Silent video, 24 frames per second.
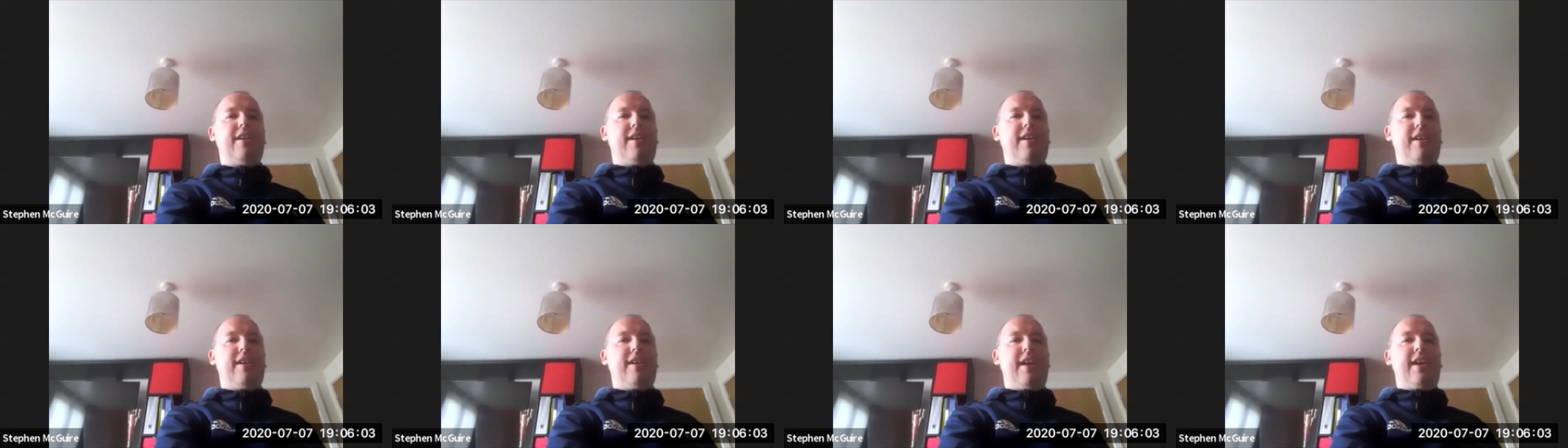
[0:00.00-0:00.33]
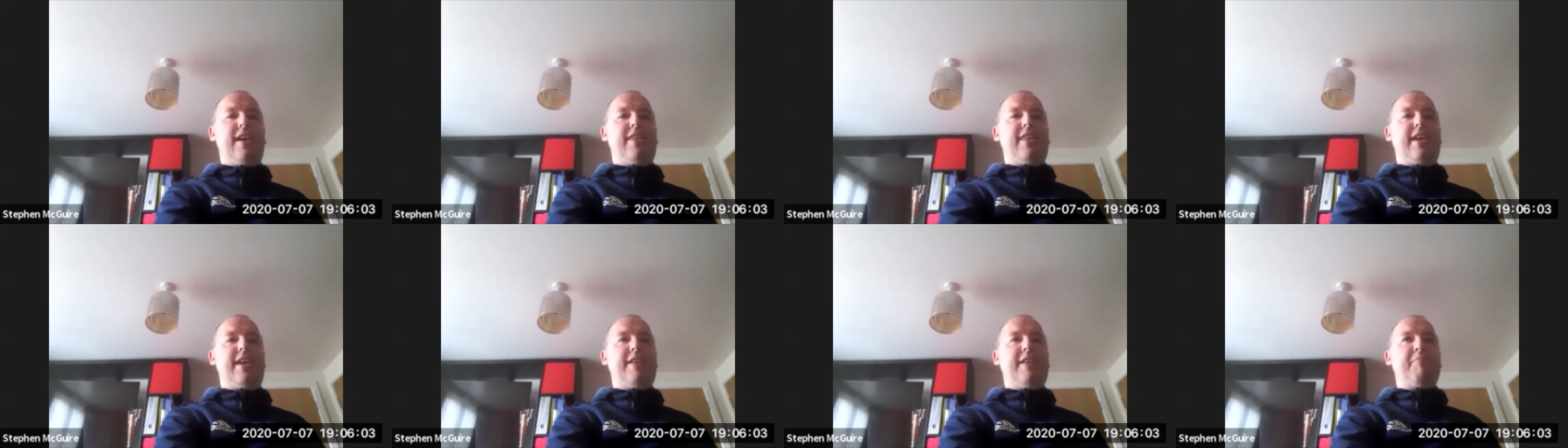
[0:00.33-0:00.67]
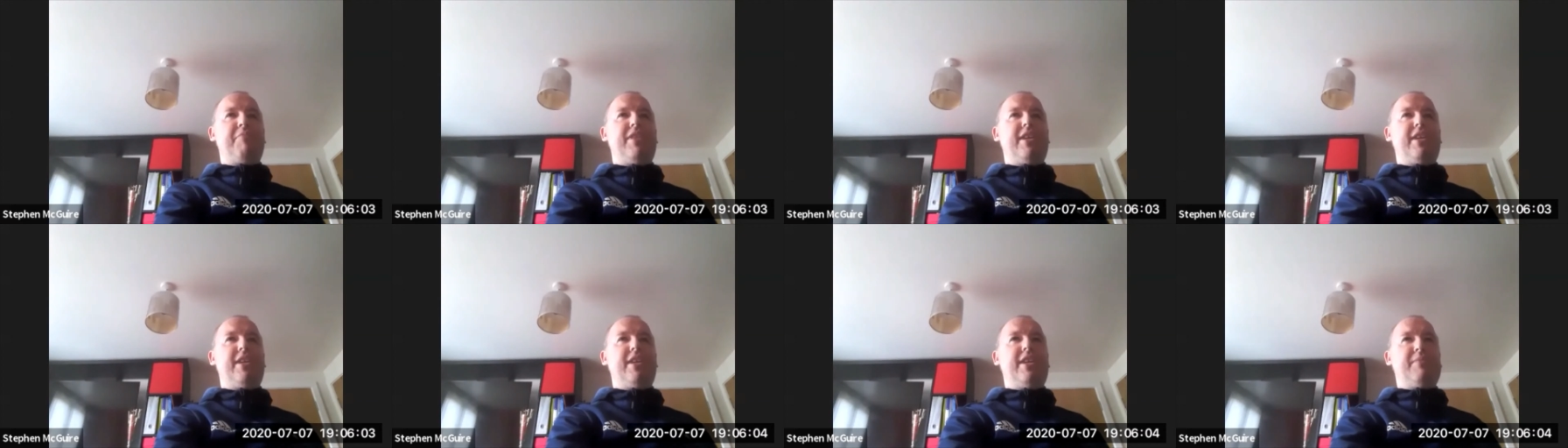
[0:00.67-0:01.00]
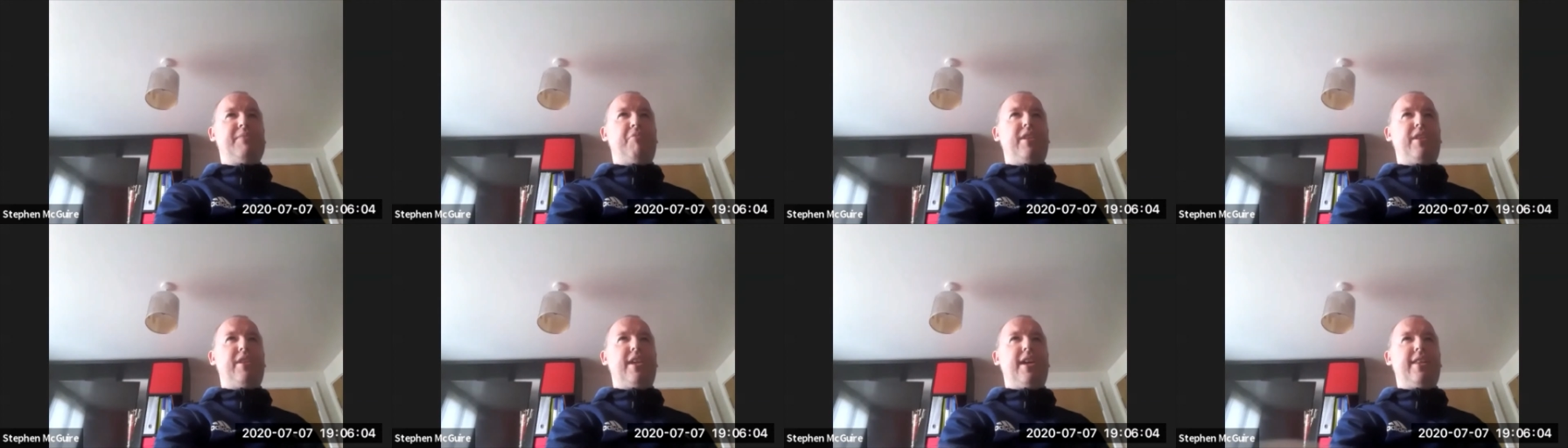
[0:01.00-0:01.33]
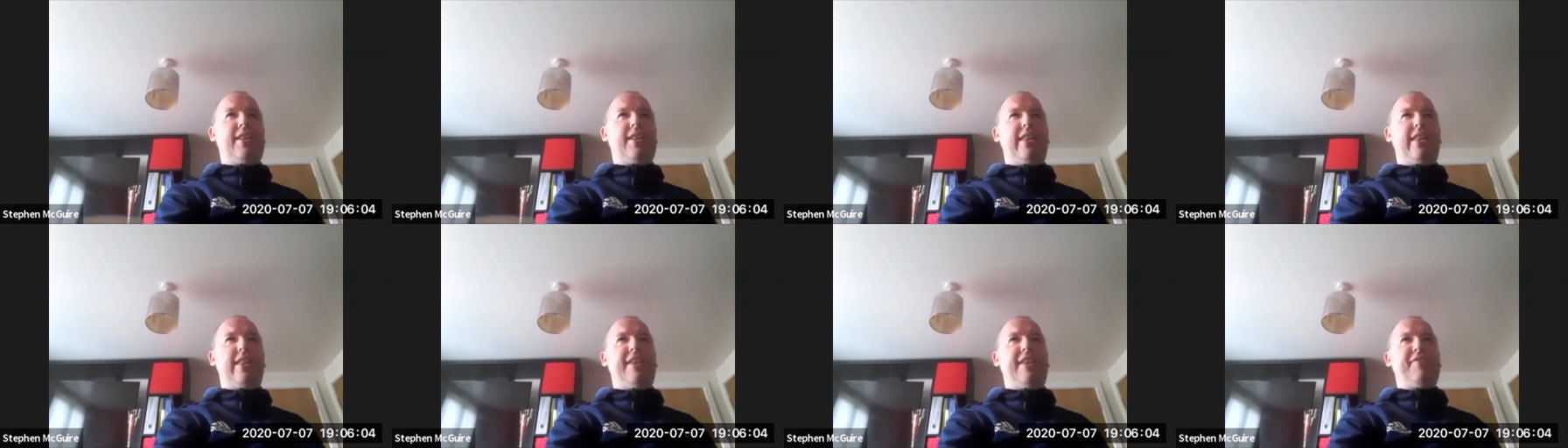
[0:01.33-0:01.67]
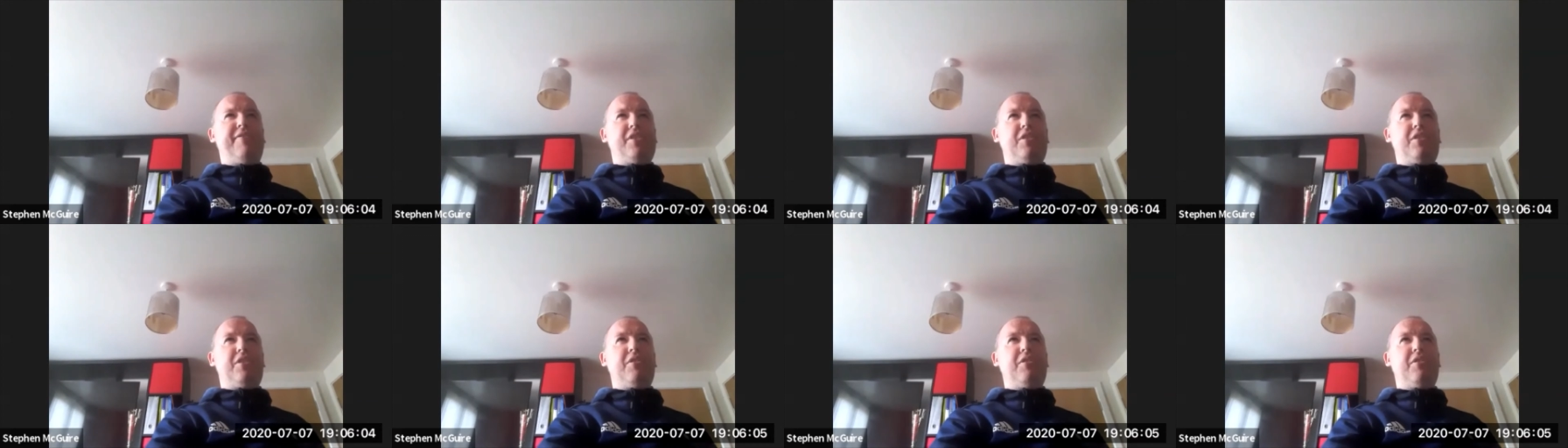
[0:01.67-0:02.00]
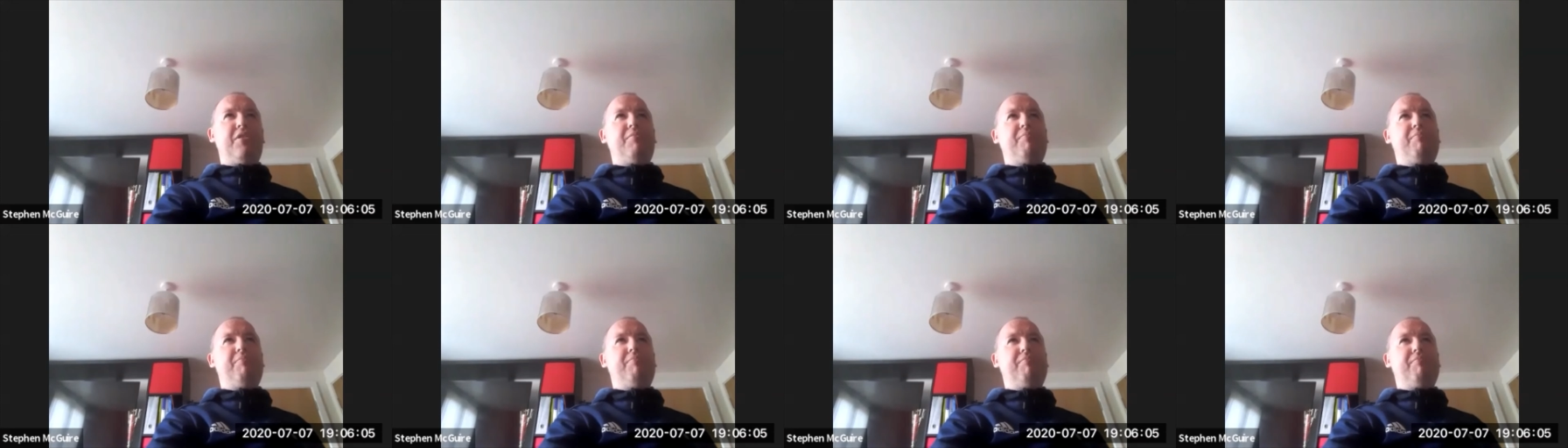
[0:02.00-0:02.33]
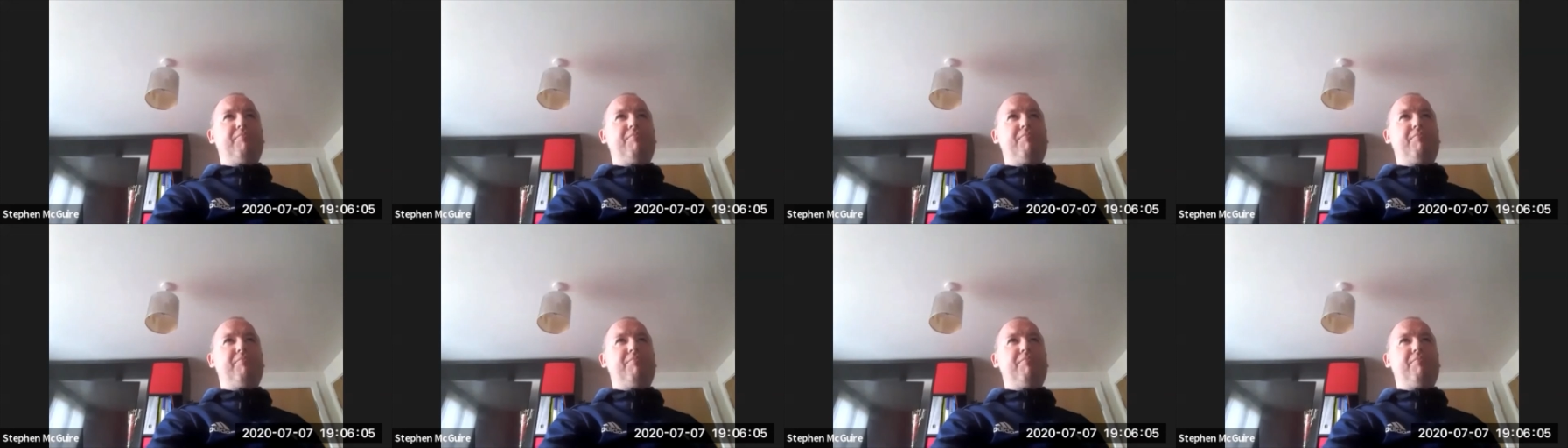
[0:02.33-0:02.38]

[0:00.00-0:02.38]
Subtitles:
And then by this point, I'd left school.